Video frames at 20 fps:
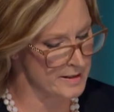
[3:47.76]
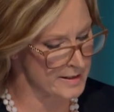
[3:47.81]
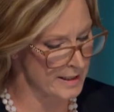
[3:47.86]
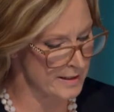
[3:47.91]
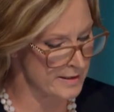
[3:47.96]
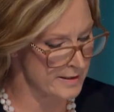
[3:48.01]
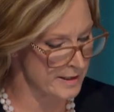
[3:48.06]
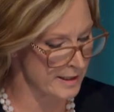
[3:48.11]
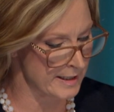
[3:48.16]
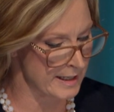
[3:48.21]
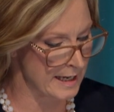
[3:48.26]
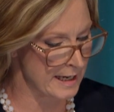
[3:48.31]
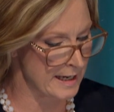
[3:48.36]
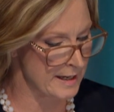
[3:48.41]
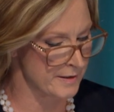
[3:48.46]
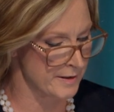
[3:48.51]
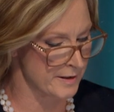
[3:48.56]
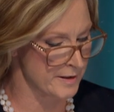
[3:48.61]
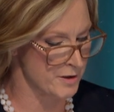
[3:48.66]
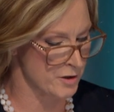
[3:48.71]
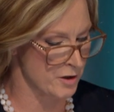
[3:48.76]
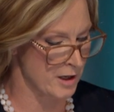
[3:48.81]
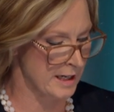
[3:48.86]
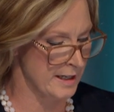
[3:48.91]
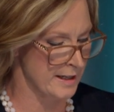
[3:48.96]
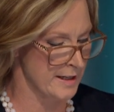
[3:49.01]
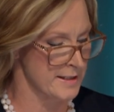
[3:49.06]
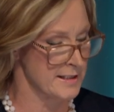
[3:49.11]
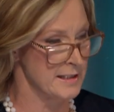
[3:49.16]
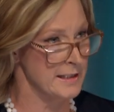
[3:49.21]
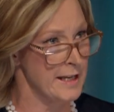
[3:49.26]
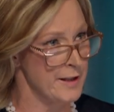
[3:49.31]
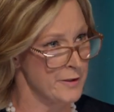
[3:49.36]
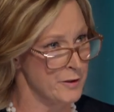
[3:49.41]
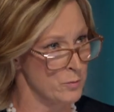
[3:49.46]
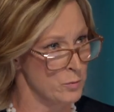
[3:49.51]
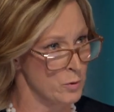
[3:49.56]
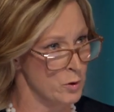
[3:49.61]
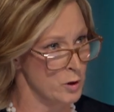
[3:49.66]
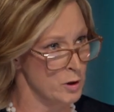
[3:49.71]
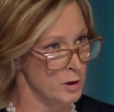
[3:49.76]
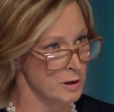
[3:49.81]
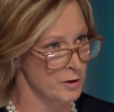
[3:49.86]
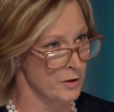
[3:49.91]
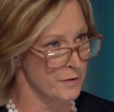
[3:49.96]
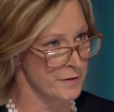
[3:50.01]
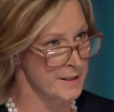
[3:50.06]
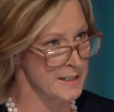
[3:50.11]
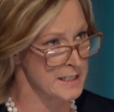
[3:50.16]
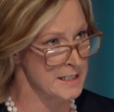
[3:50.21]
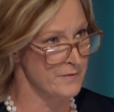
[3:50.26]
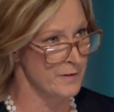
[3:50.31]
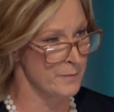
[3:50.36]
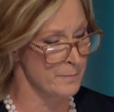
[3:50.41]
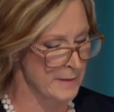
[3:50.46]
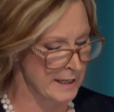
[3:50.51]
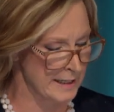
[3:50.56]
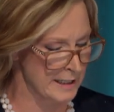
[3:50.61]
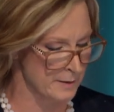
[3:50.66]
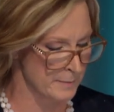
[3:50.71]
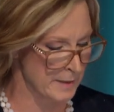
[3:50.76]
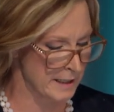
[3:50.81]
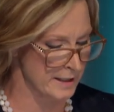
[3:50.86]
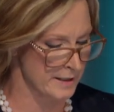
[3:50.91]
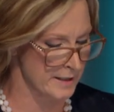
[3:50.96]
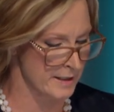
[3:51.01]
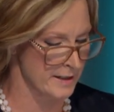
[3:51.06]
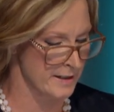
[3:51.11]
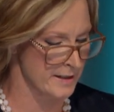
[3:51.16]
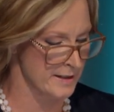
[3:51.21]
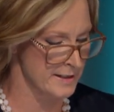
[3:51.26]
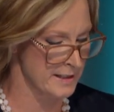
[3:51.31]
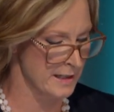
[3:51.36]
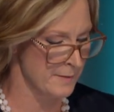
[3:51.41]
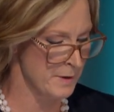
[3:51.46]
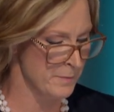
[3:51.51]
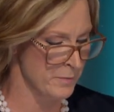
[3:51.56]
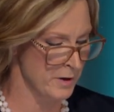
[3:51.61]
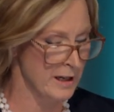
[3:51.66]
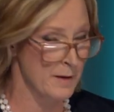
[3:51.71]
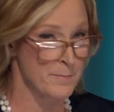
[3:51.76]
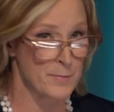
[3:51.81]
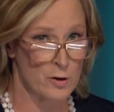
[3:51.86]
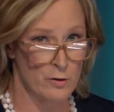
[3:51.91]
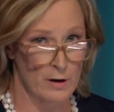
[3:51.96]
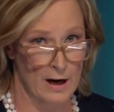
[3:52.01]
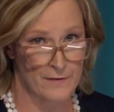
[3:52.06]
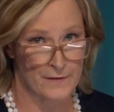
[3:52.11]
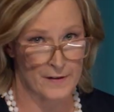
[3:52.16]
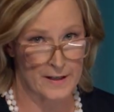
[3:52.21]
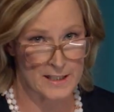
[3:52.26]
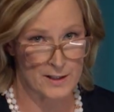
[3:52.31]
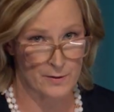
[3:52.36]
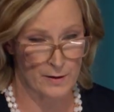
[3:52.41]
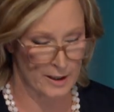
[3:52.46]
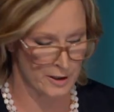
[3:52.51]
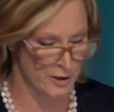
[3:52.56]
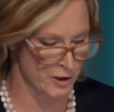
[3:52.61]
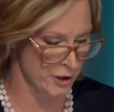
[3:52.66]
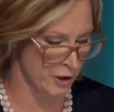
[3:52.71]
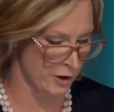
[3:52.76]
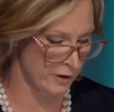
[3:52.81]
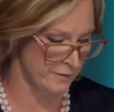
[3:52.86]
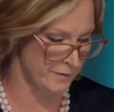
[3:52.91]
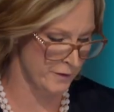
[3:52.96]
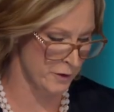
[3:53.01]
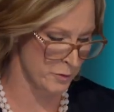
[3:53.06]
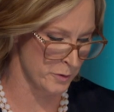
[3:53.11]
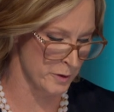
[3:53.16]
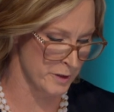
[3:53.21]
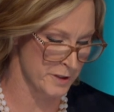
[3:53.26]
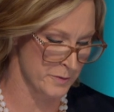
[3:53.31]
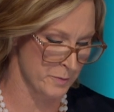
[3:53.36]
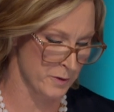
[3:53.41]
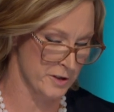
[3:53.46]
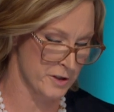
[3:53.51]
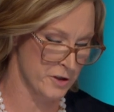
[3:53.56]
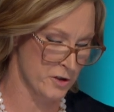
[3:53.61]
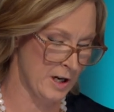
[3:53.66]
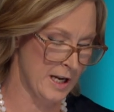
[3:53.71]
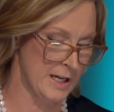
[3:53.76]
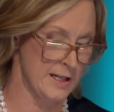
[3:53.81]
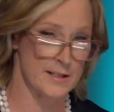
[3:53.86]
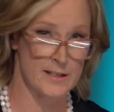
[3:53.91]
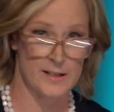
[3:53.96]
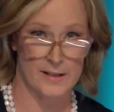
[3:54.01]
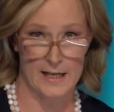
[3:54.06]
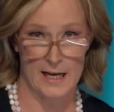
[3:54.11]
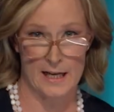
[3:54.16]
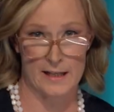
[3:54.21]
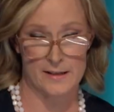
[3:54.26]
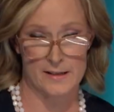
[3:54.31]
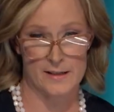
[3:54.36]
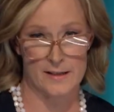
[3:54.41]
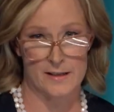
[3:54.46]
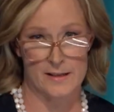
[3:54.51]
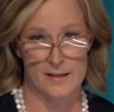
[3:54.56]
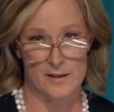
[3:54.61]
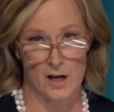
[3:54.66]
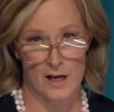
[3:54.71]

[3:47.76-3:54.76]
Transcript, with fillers: said today that Australia has led the world on this for many, many years. Let me bring up a graphic so I can show viewers what Australia's done since